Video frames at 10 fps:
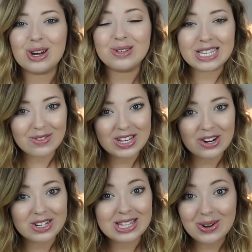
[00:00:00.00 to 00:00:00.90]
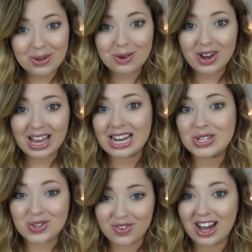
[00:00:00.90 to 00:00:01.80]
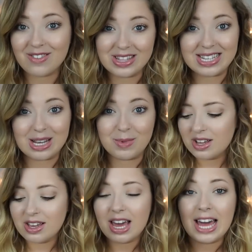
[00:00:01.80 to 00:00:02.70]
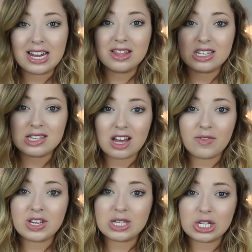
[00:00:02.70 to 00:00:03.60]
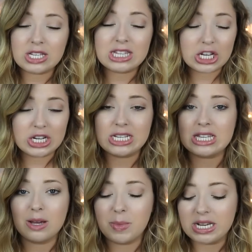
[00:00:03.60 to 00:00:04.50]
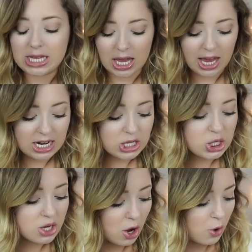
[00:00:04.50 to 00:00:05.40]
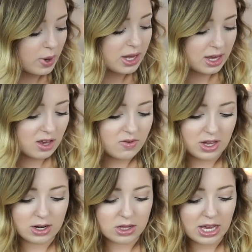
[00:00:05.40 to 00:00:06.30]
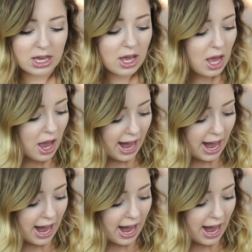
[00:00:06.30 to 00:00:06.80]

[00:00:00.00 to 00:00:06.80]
so self-tanner is the only way I survive in the summer and this stuff is seriously amazing and it's so even like